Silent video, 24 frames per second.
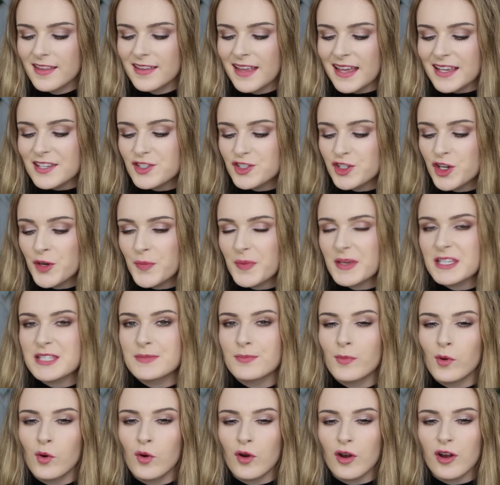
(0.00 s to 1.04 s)
The next dupe is
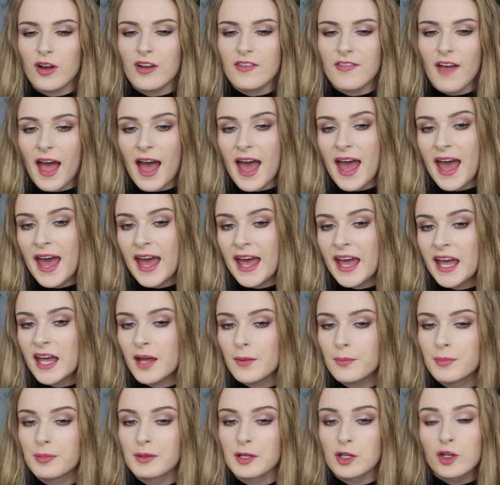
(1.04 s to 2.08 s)
more of
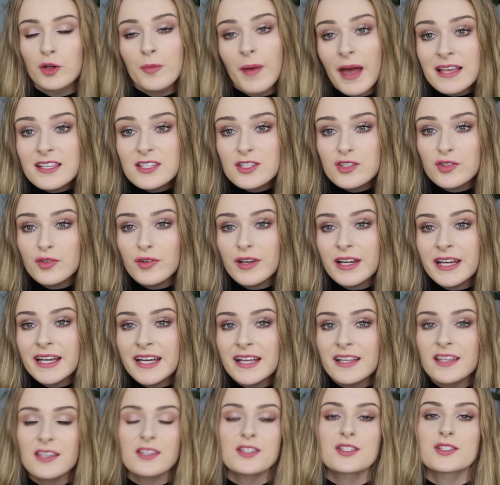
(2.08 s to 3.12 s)
a blue based
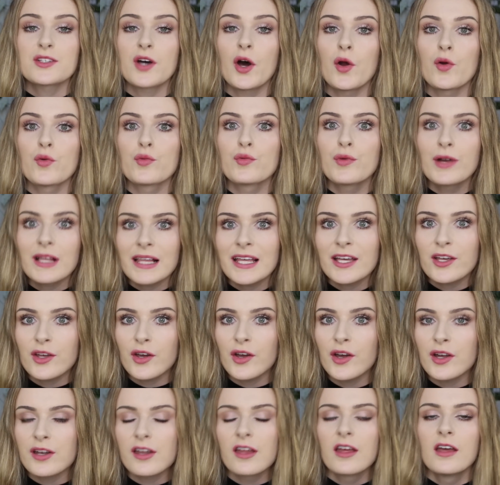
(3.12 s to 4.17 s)
red so really
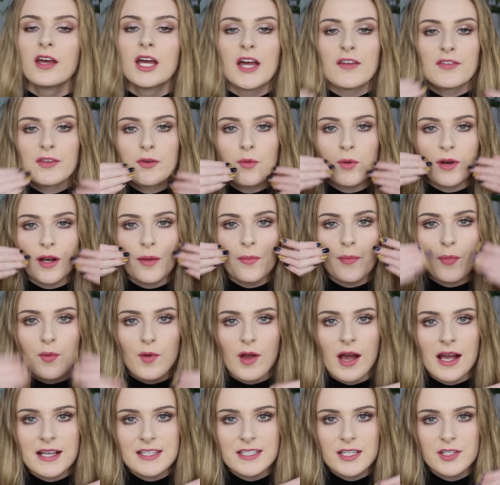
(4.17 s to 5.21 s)
good if you want to
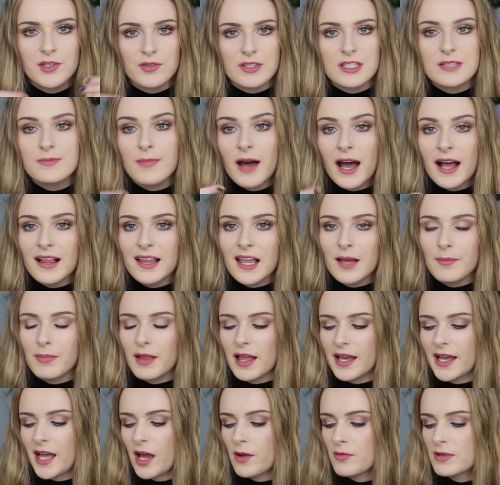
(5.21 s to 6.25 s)
brighten your smile up
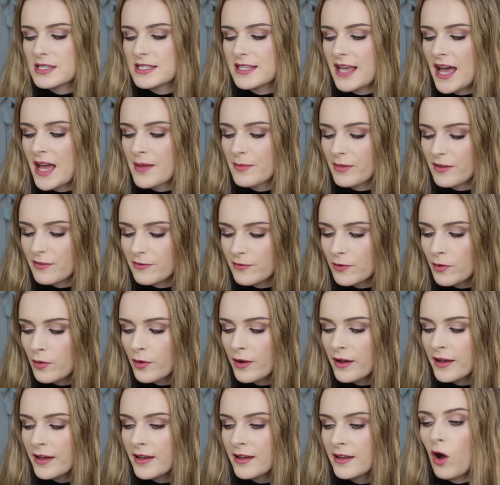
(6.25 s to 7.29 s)
like I was saying
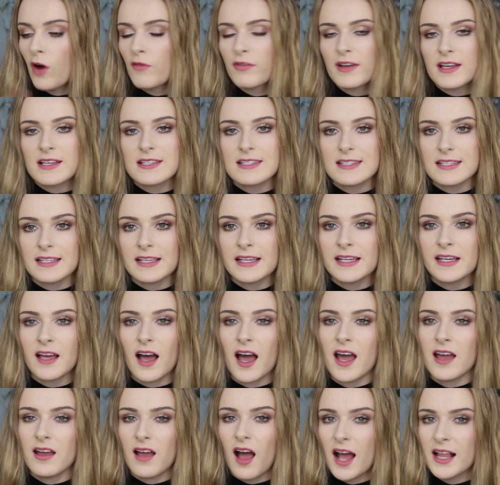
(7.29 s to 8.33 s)
before, obviously
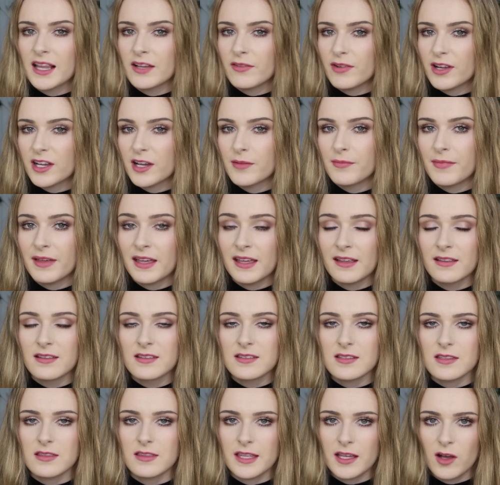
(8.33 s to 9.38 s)
I highly
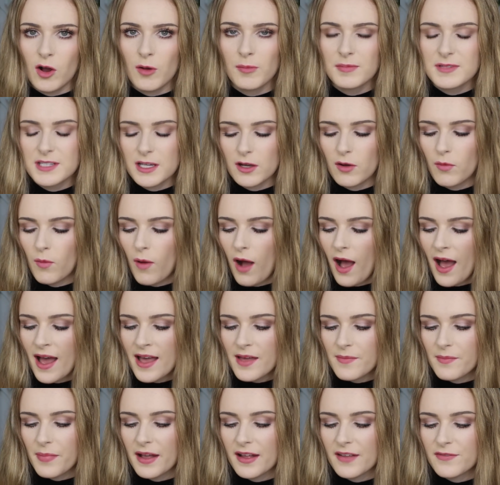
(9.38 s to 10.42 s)
recommend the Optic
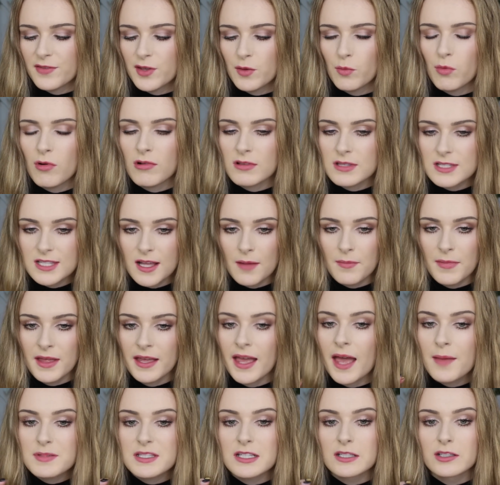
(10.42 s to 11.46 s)
White but if you want
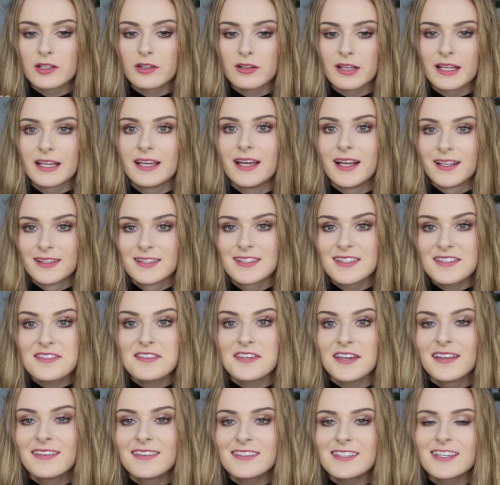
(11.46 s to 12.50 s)
something absolutely
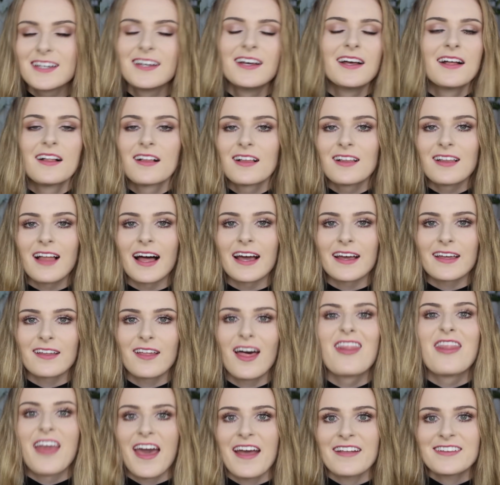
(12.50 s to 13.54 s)
instant
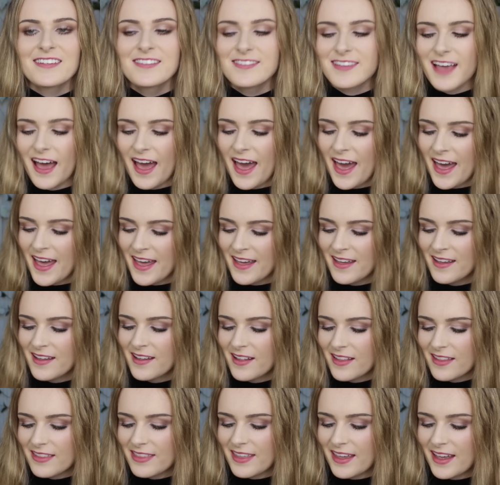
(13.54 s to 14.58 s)
like that day
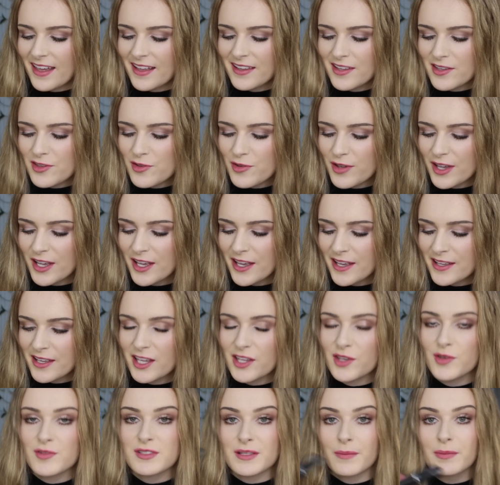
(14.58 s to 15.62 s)
then you can
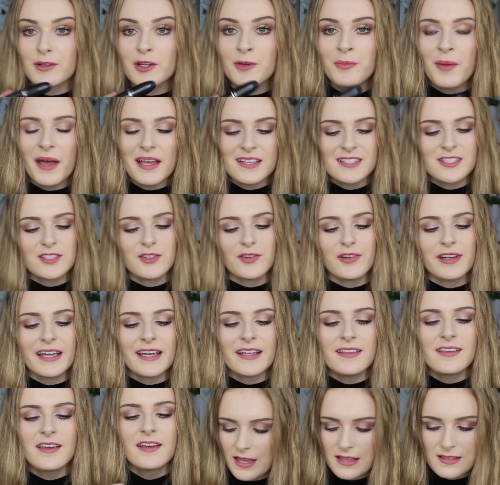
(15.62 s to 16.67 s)
use a blue base to
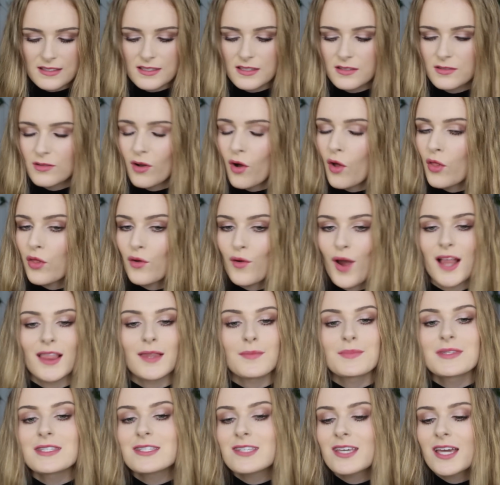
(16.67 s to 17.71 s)
red. That's not the right
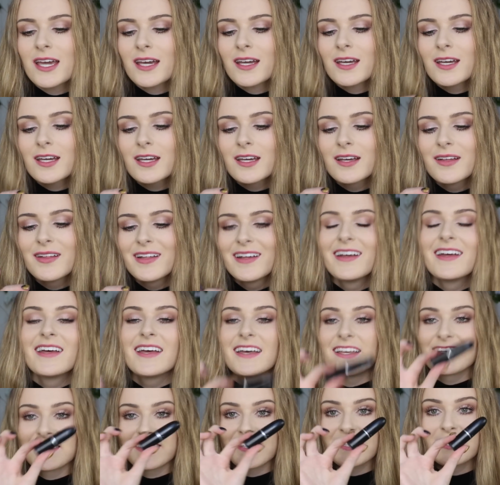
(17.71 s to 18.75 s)
lipstick.
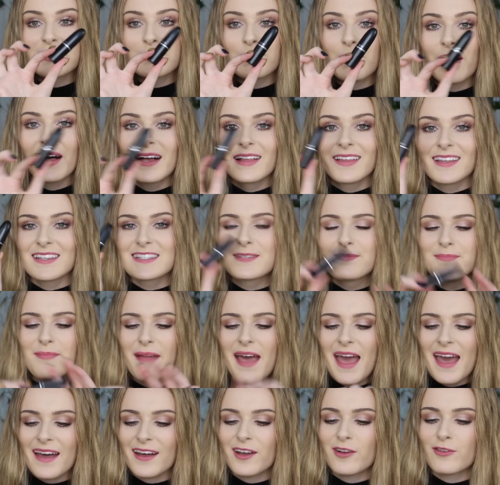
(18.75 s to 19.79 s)
Is this one? It's
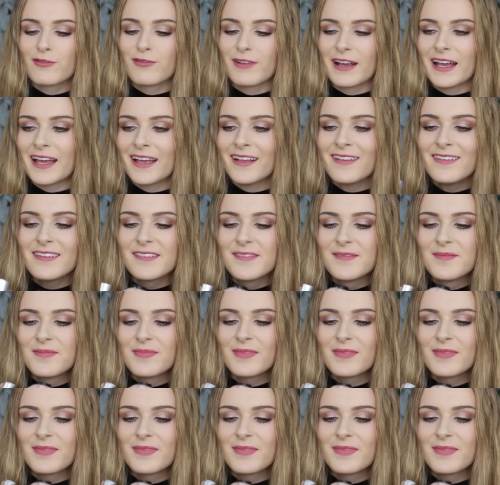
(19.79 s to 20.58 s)
MAC Red